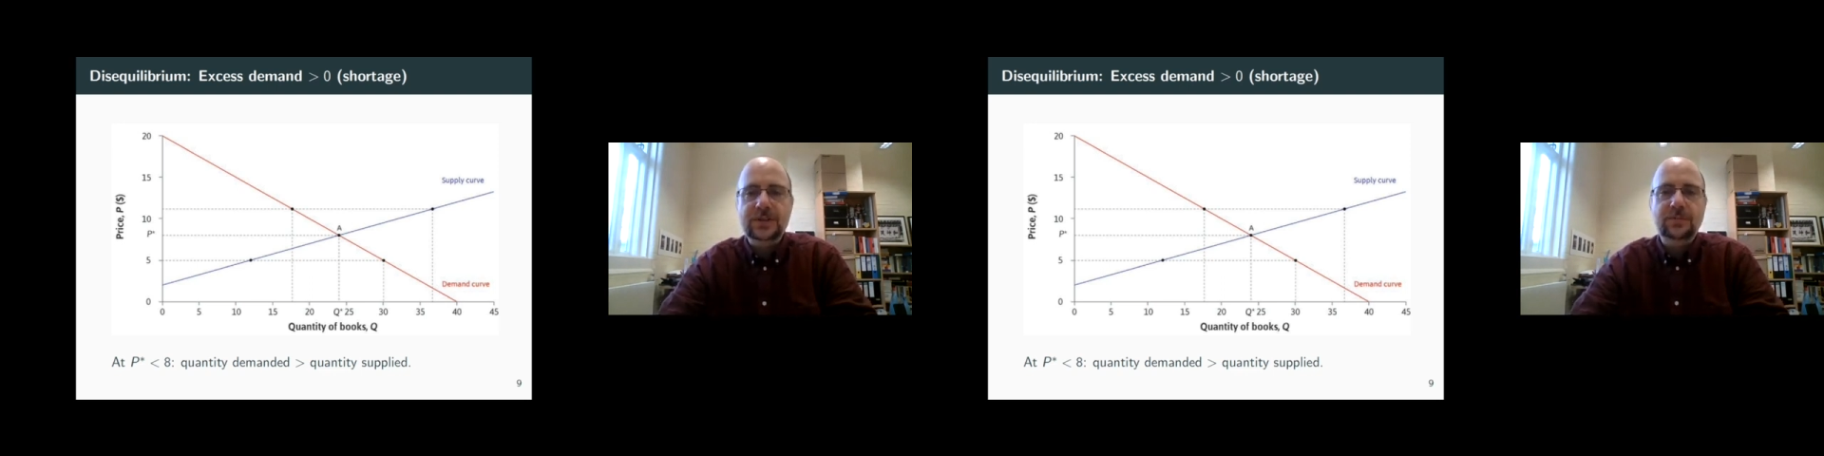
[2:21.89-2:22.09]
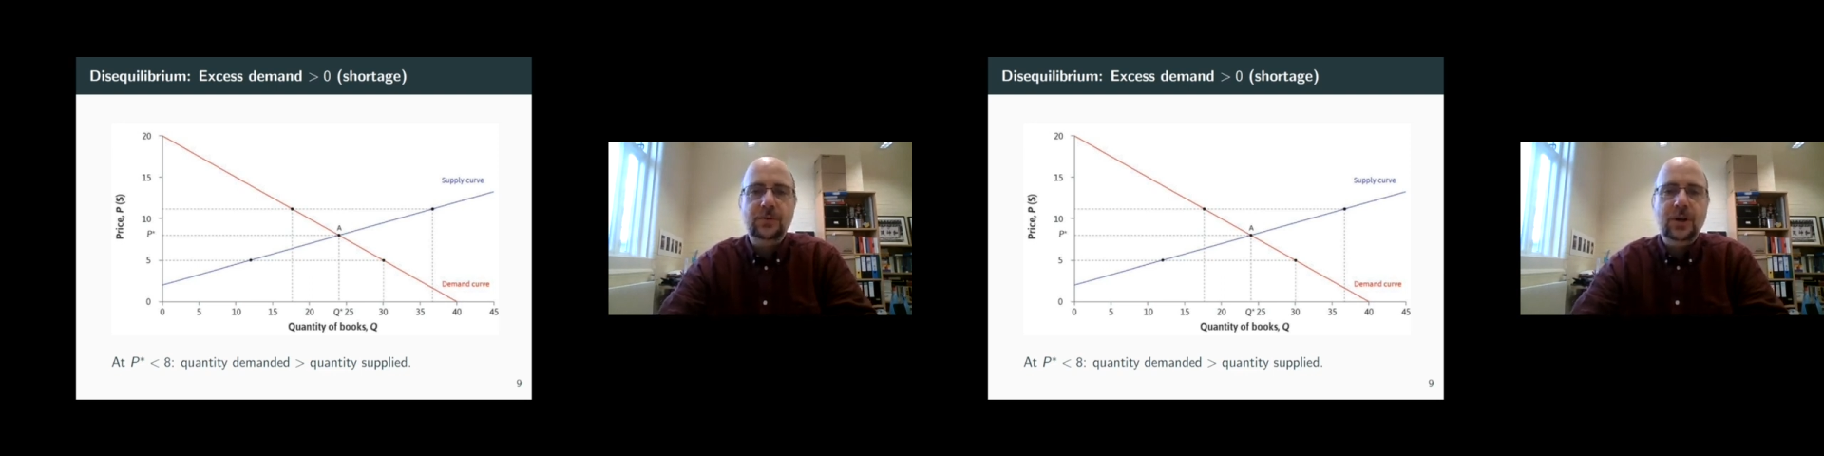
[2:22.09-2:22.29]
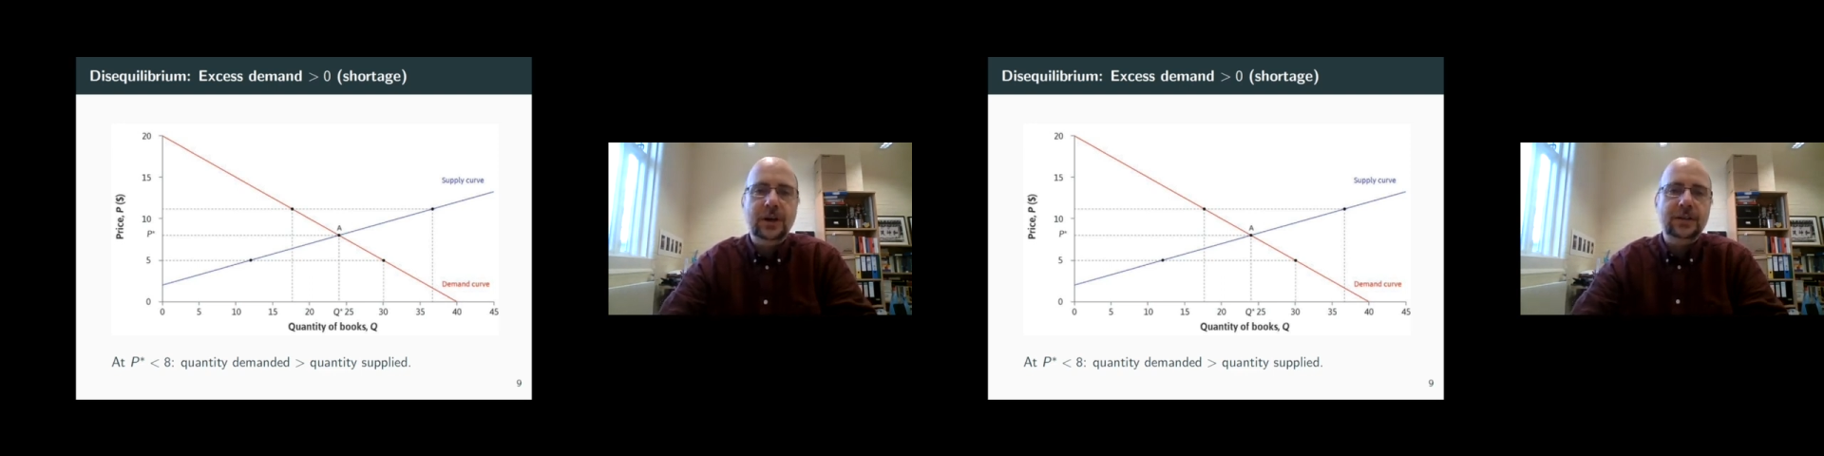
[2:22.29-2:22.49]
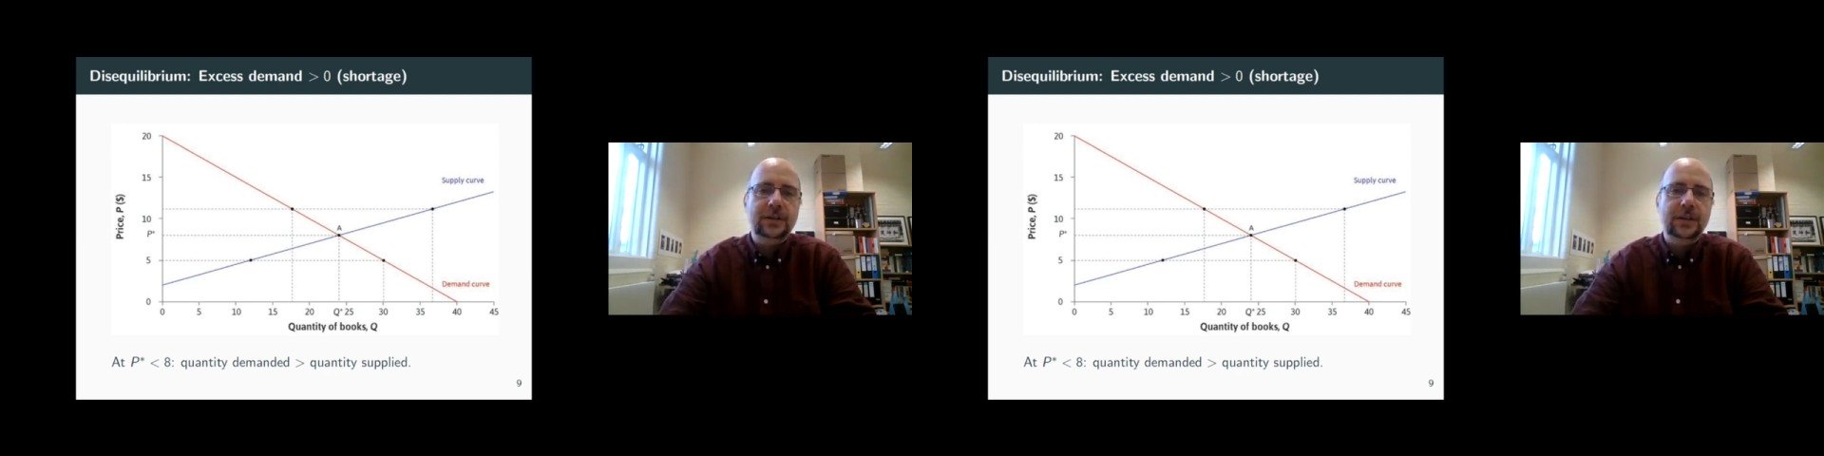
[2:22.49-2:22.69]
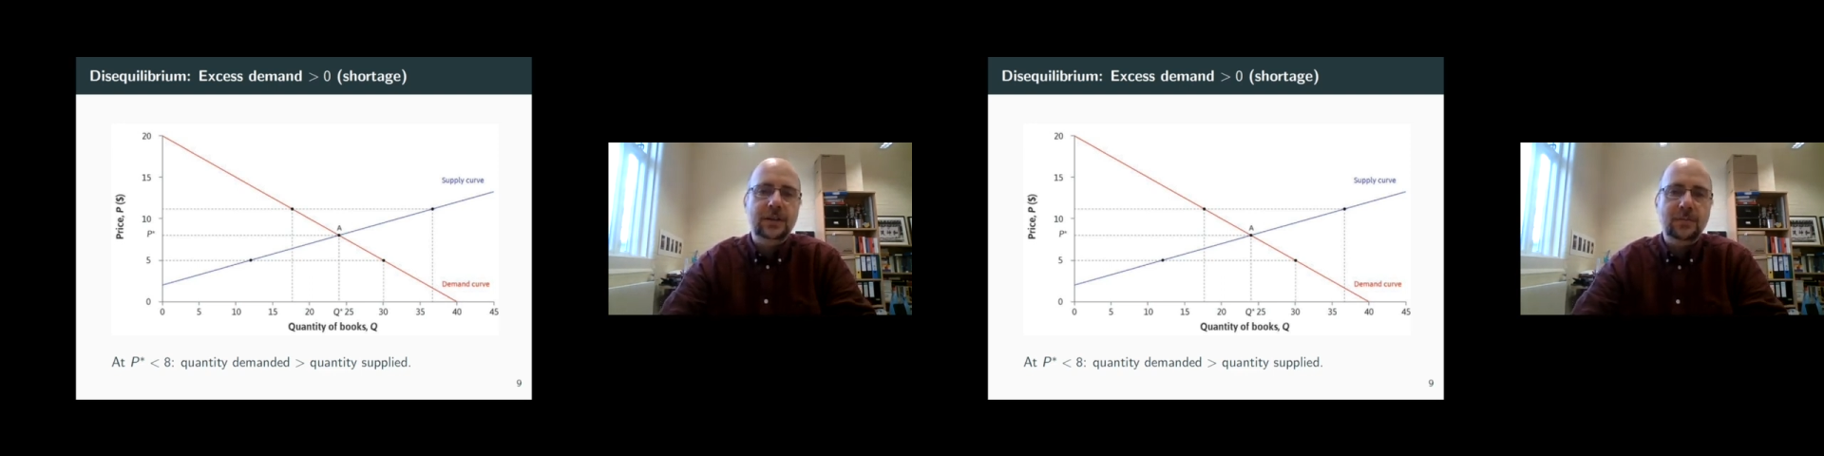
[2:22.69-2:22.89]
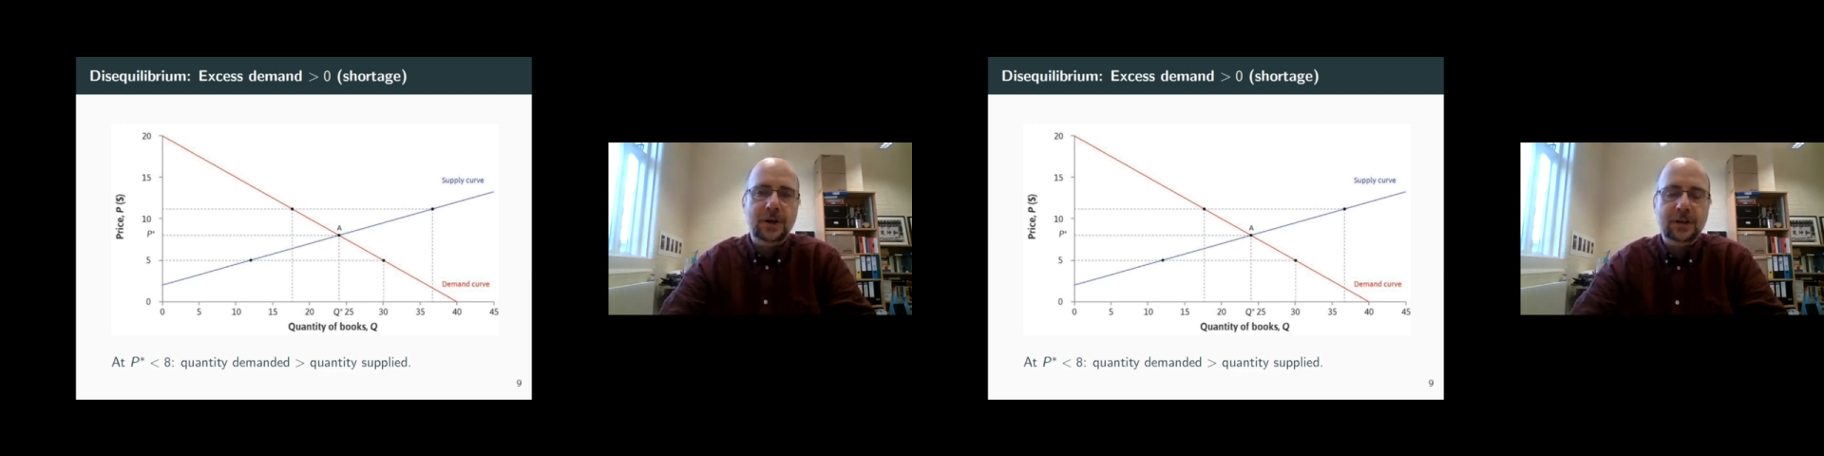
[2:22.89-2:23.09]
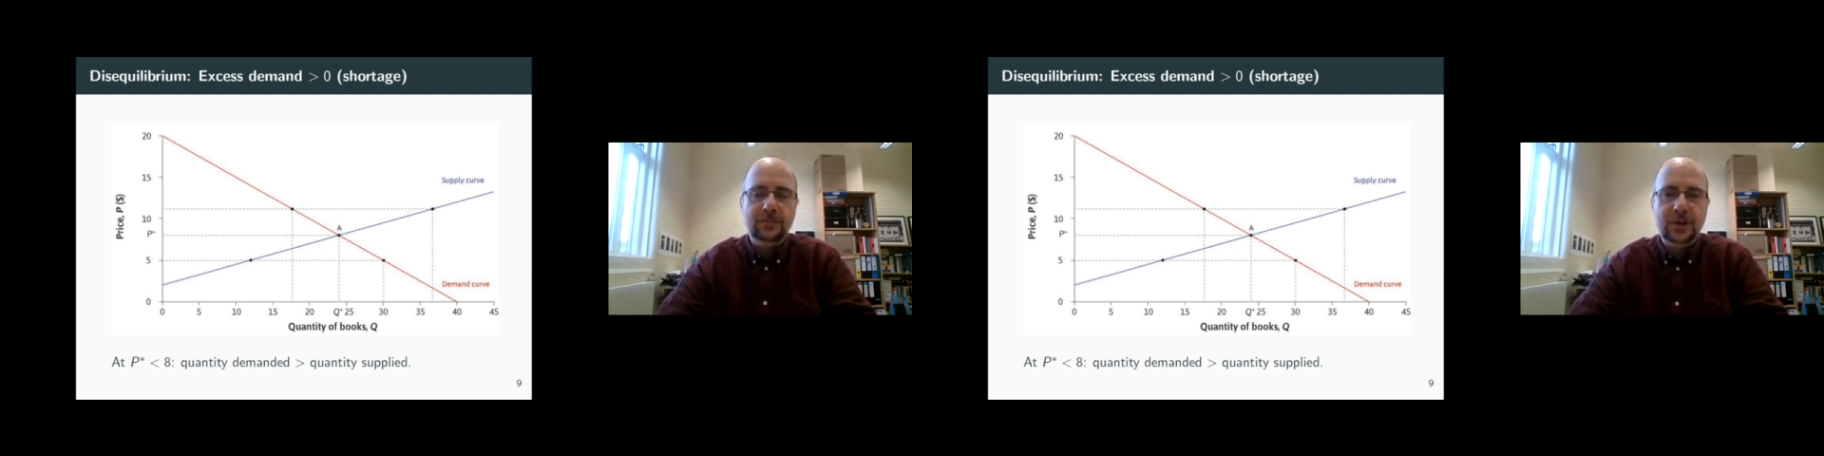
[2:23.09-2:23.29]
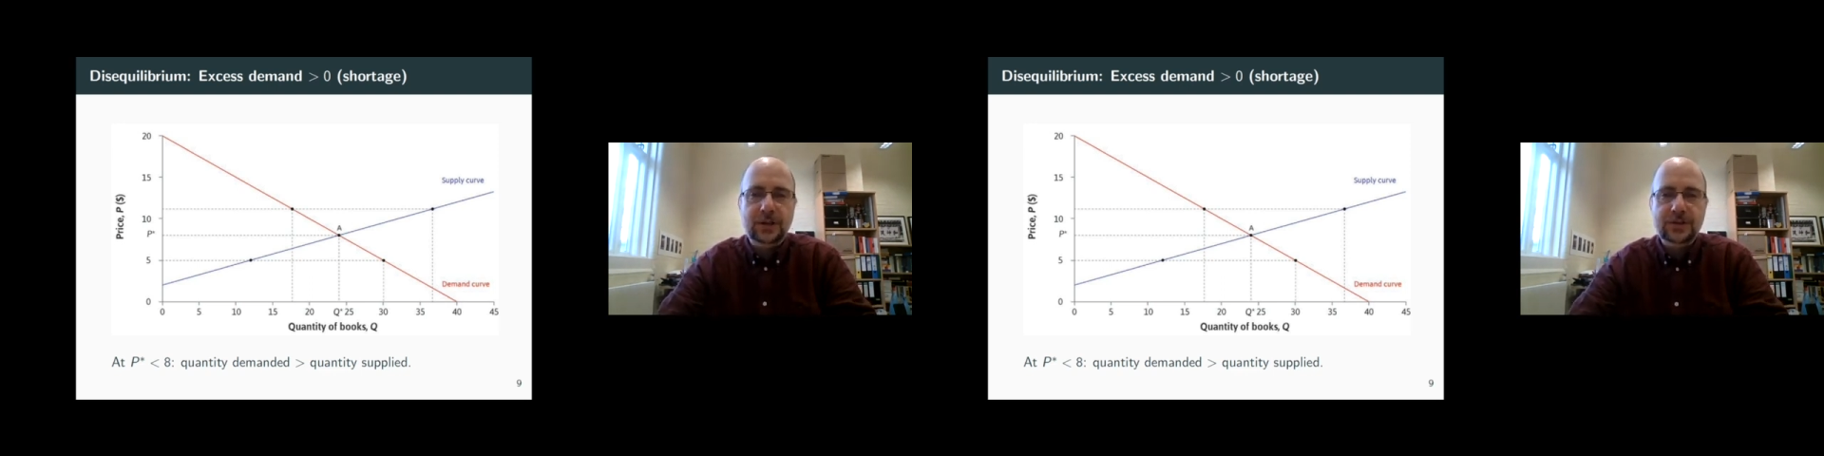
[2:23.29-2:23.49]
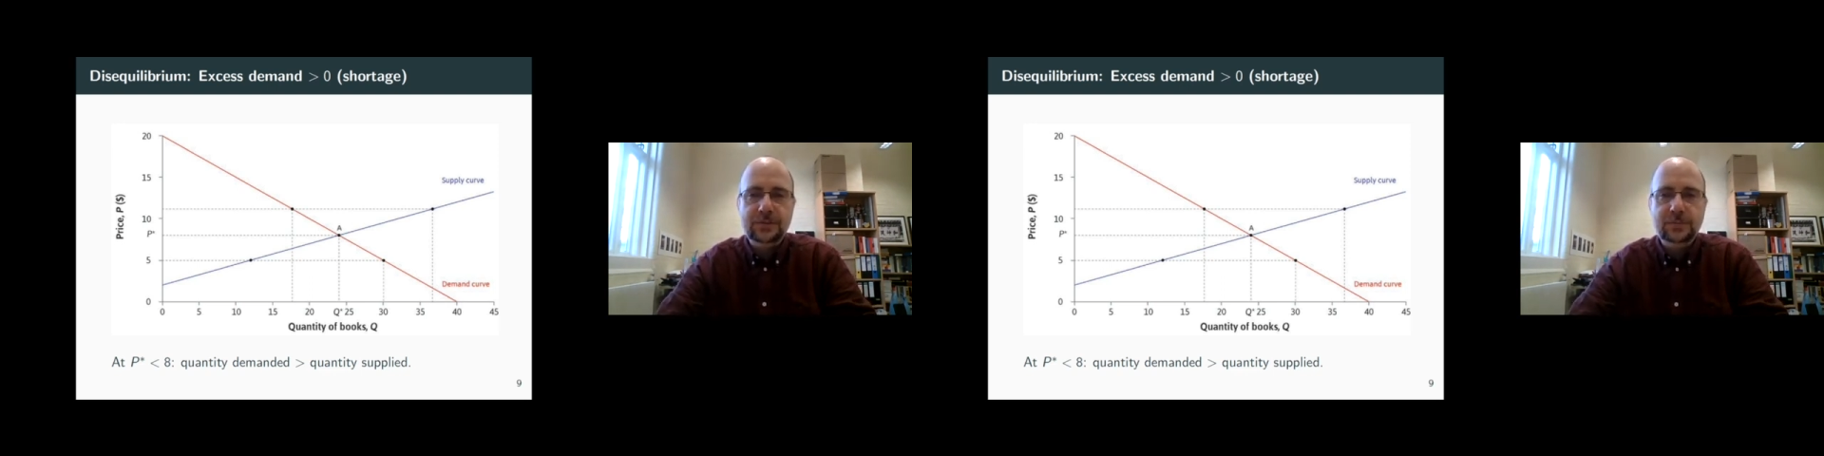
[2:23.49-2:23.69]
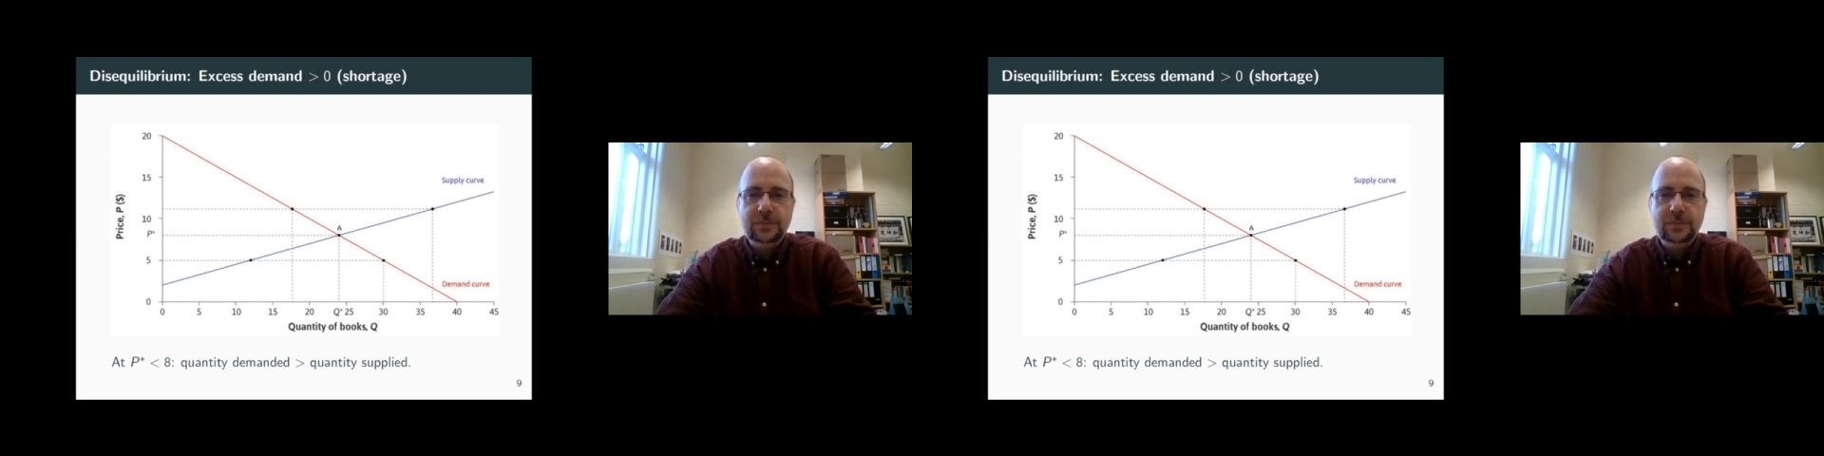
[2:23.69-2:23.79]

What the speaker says: supplied in the marketplace.